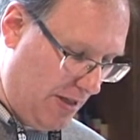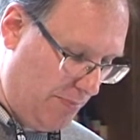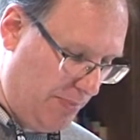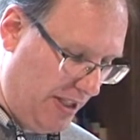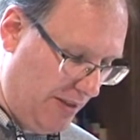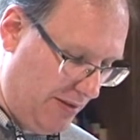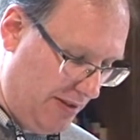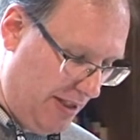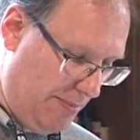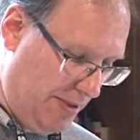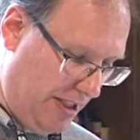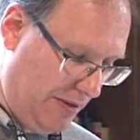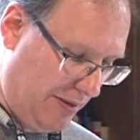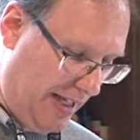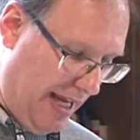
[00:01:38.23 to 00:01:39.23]

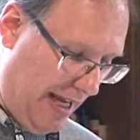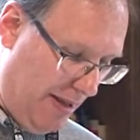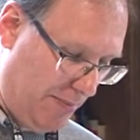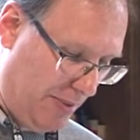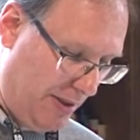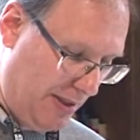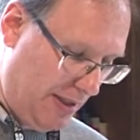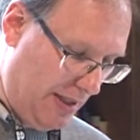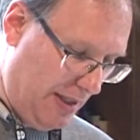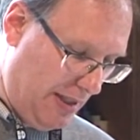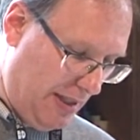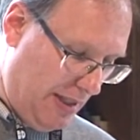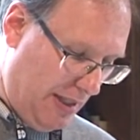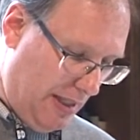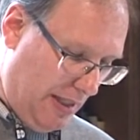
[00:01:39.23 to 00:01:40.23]
POW camp.
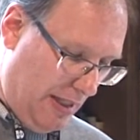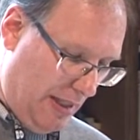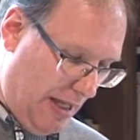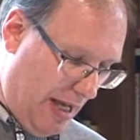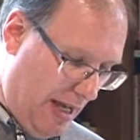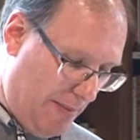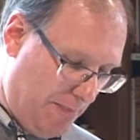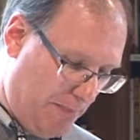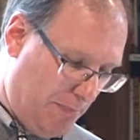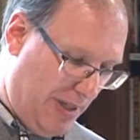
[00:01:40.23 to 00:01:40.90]
Um,